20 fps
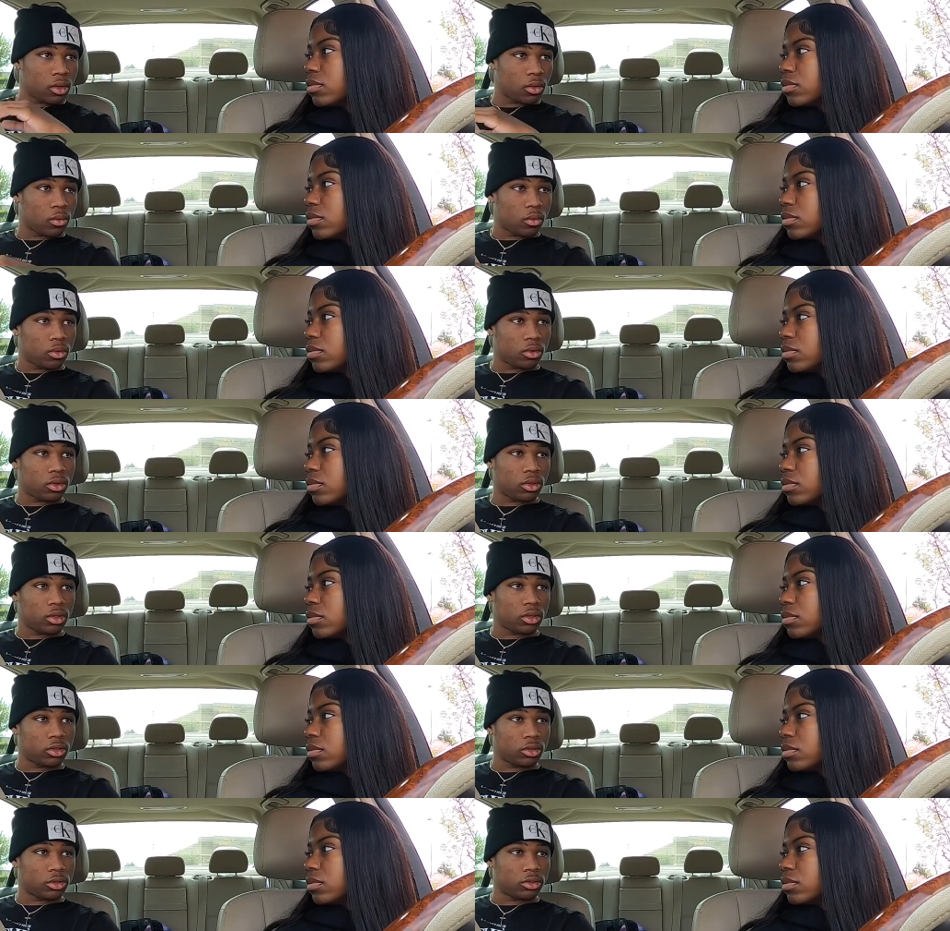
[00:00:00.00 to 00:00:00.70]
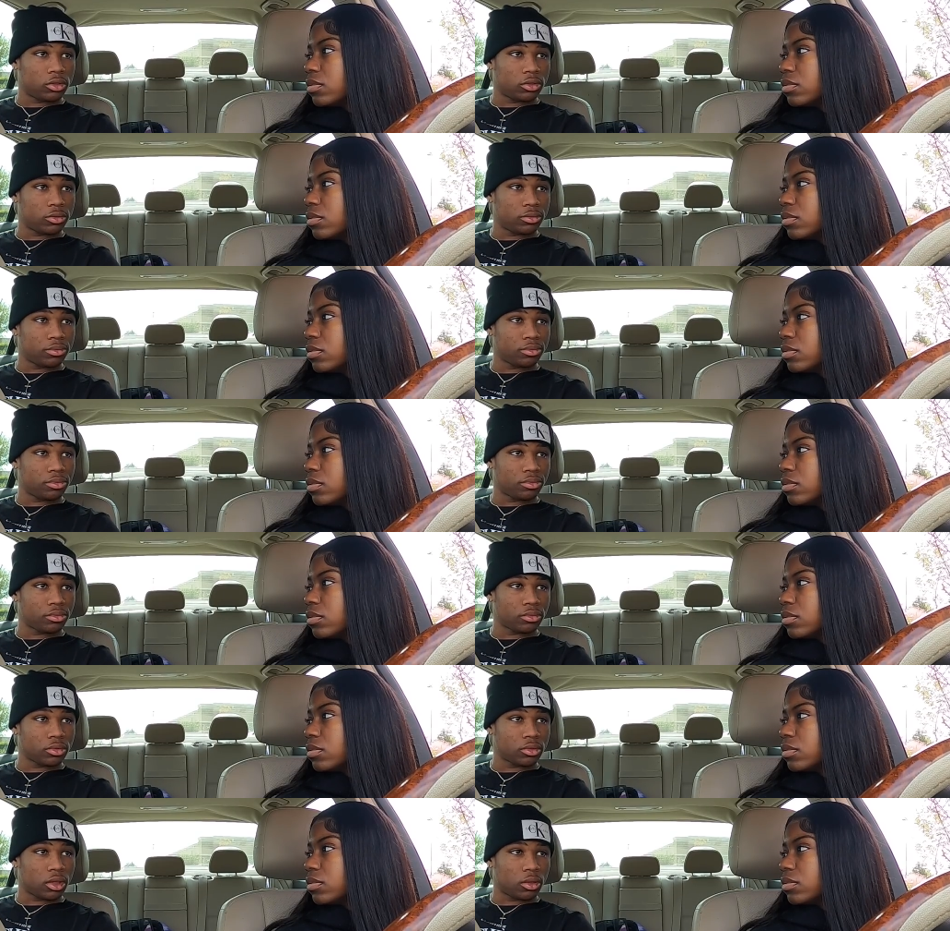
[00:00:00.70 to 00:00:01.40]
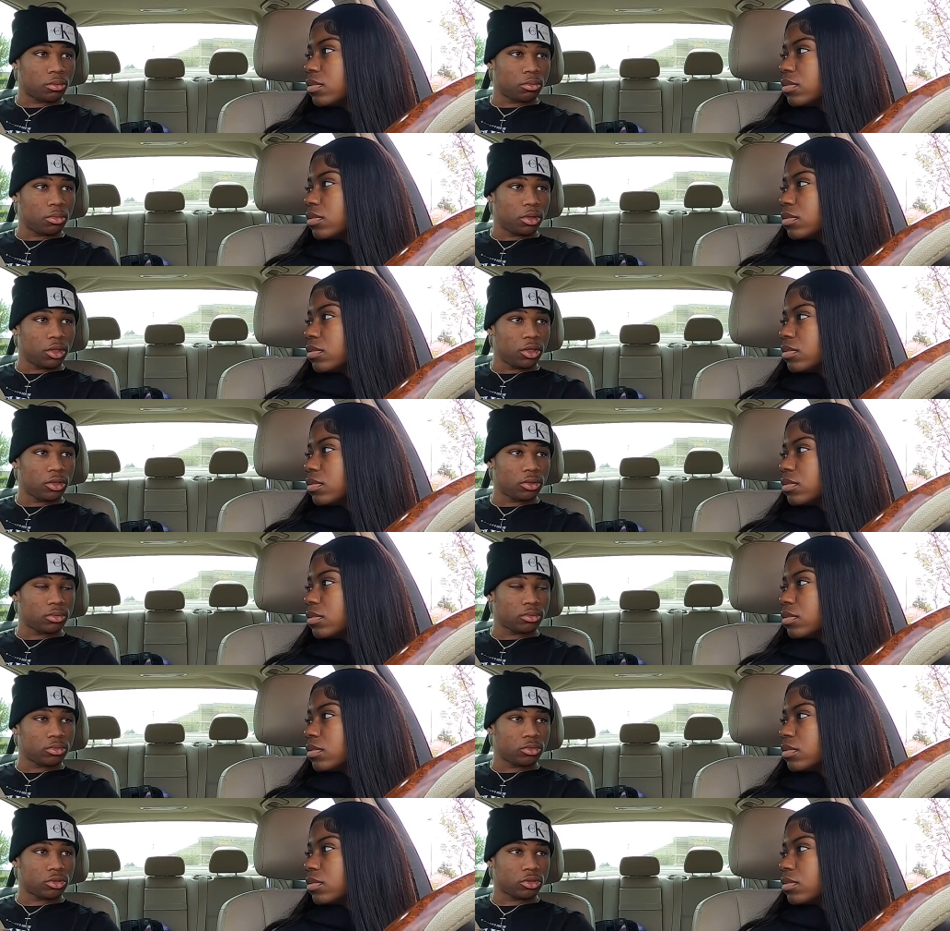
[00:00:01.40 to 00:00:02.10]
Speaker 1: I want a, um, a
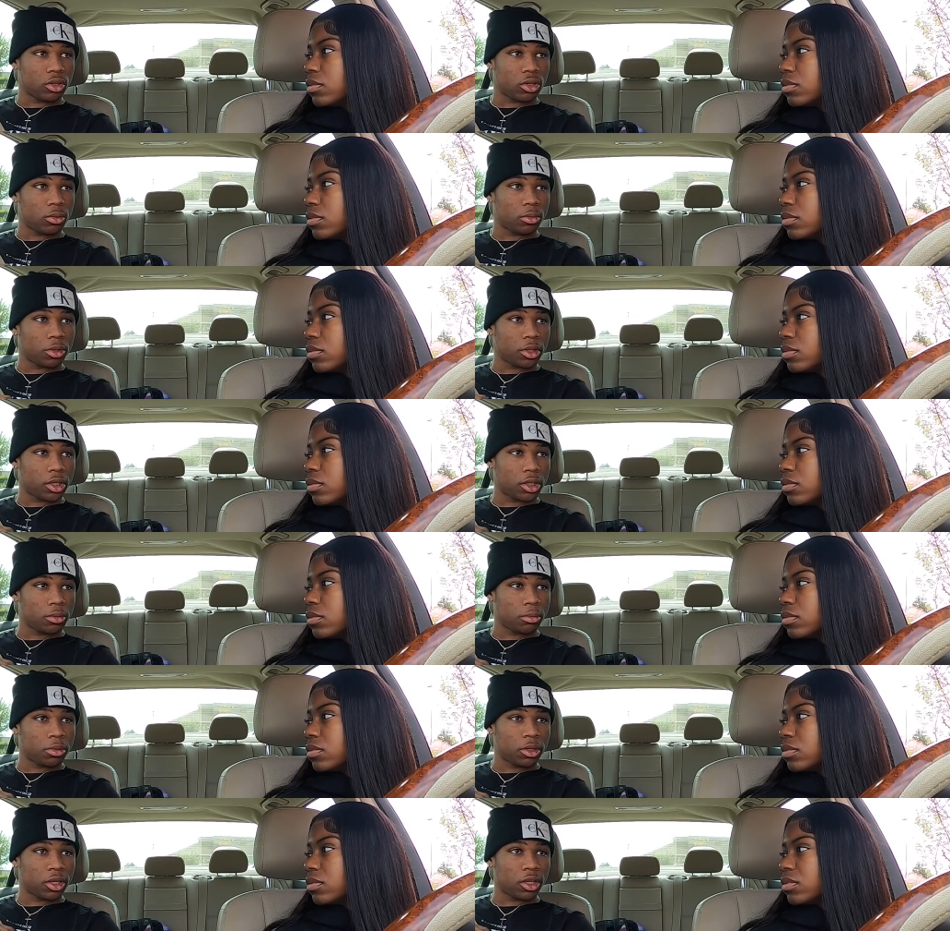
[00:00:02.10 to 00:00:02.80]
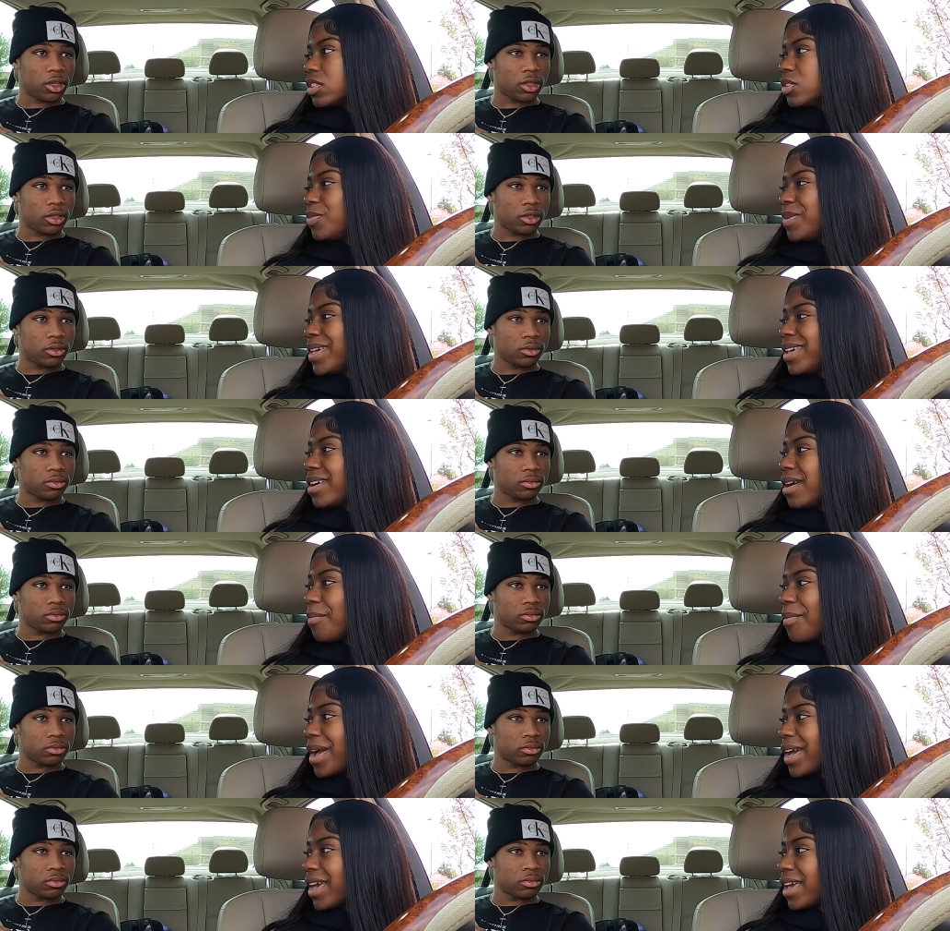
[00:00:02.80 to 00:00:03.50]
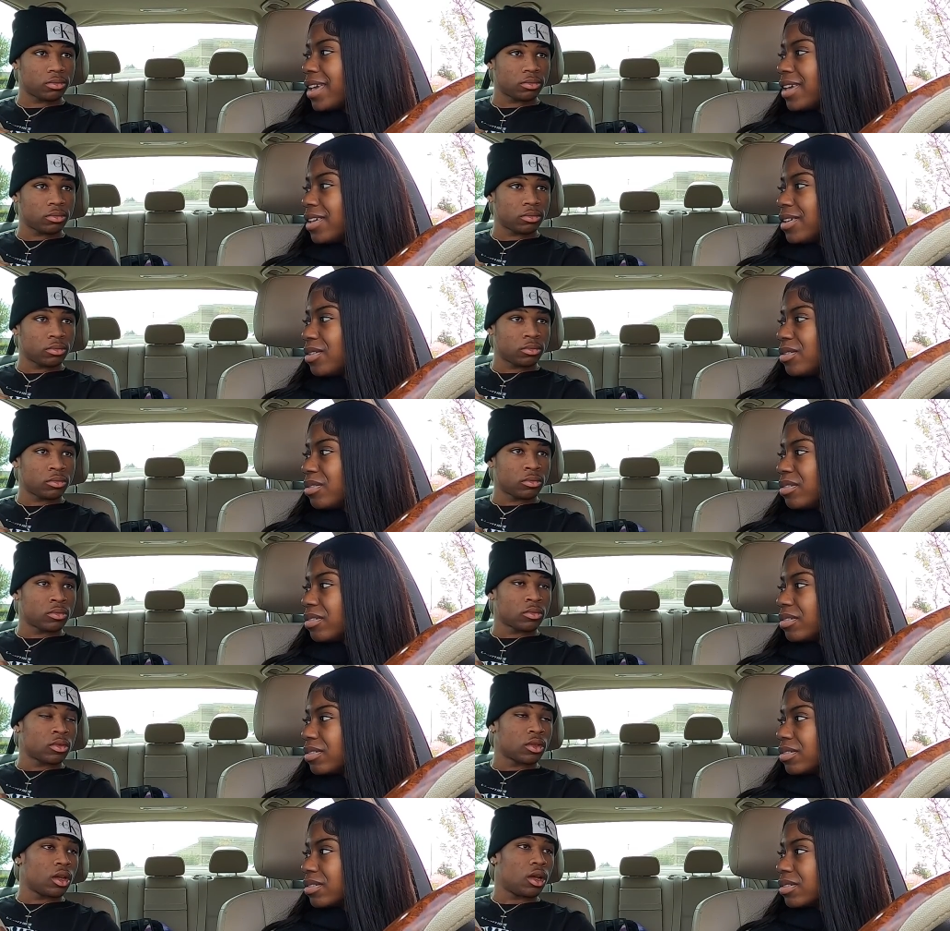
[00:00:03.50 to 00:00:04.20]
medium strawberry lemonade. Speak
Speaker 2: up, I can hear you.
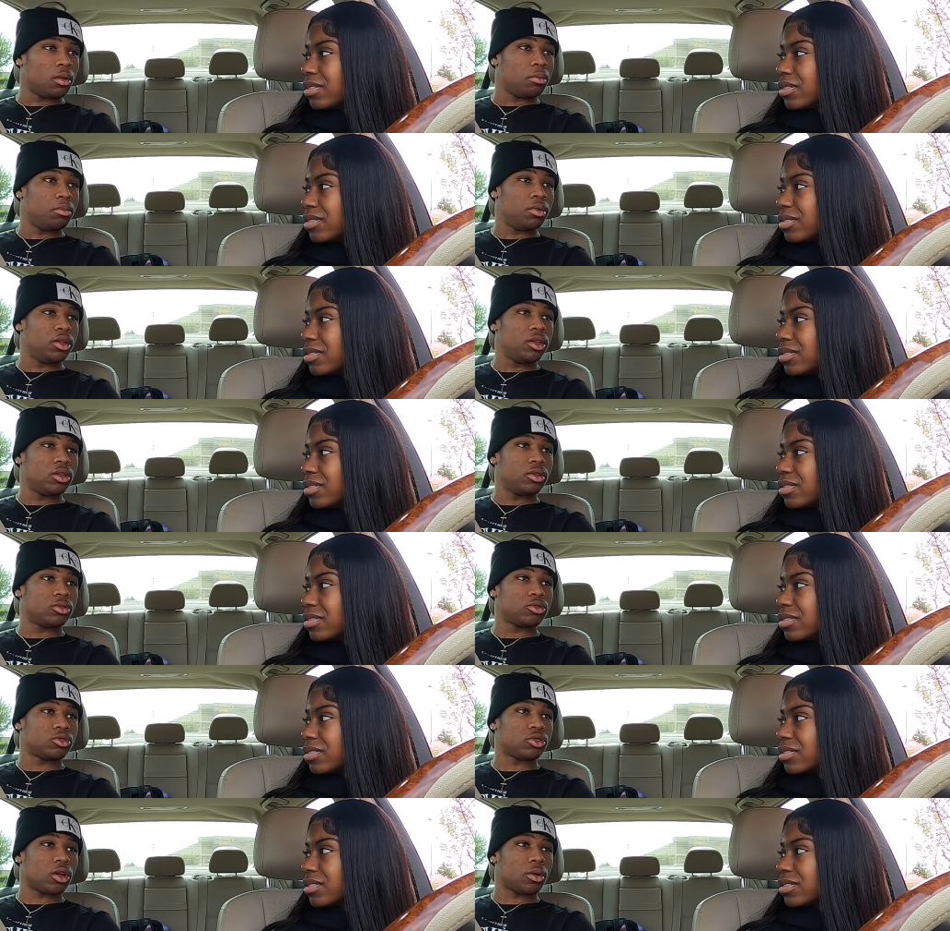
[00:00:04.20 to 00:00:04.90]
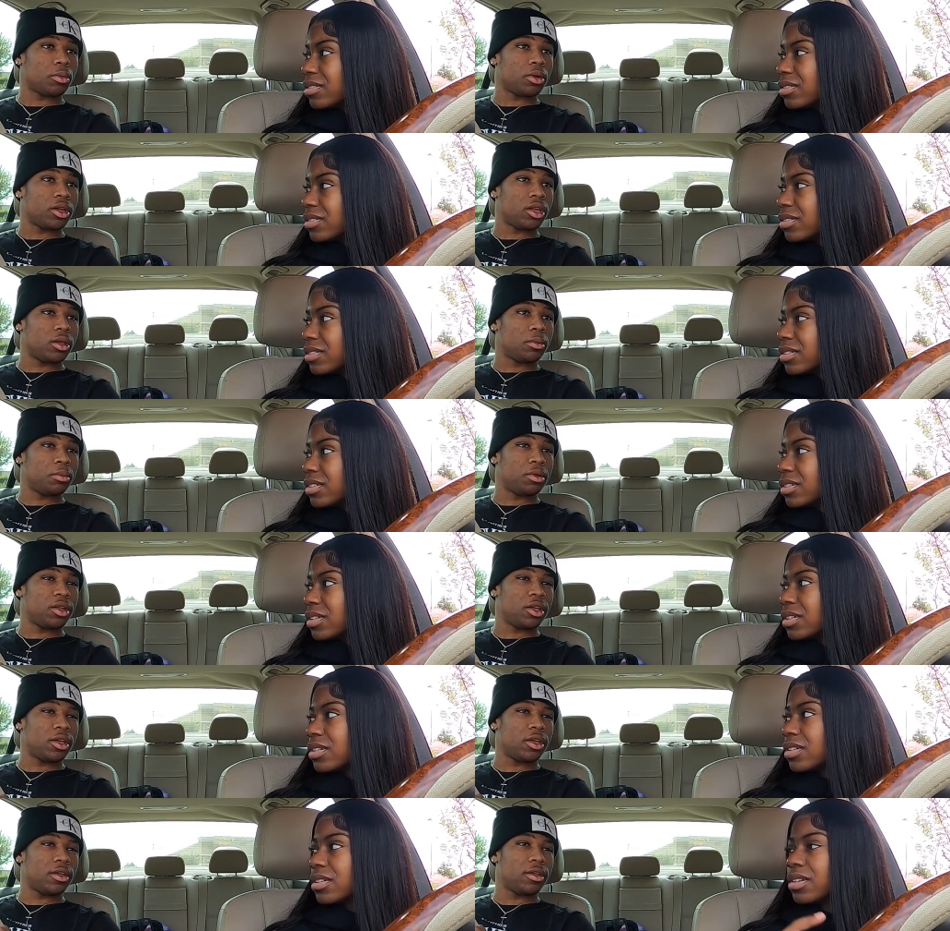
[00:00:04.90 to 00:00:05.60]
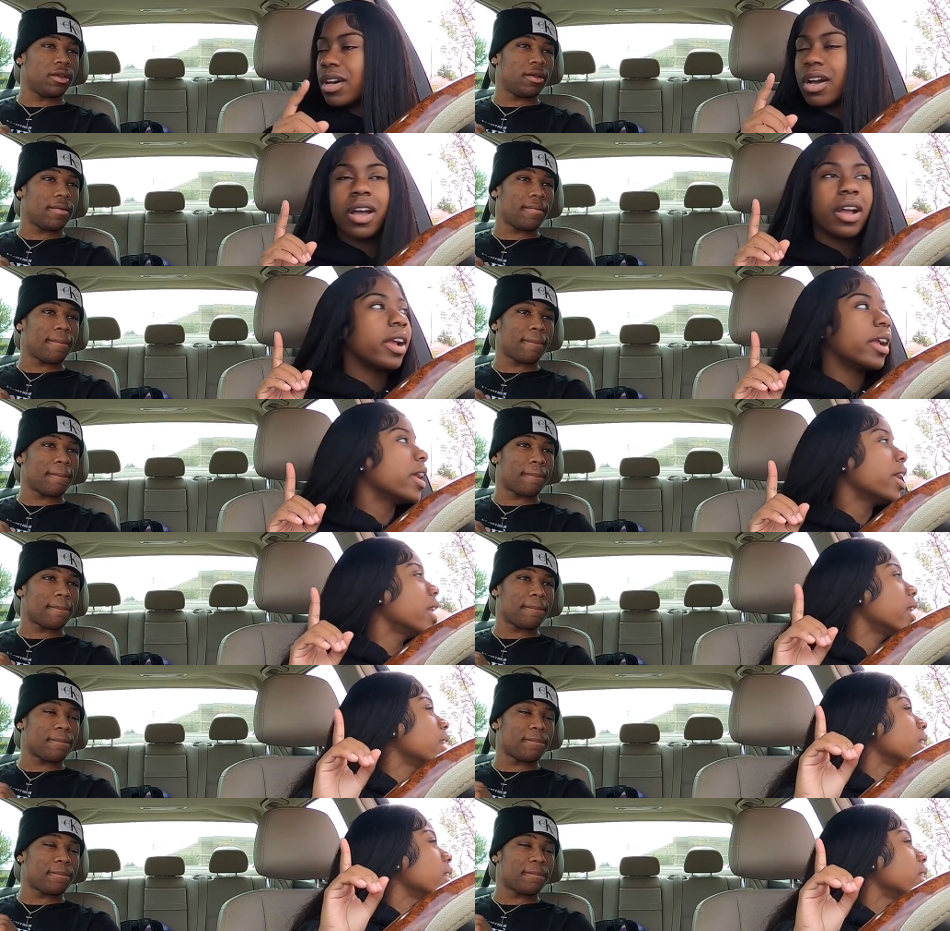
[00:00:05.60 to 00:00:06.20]
Speaker 1: A medium strawberry lemonade.
Speaker 2: All right.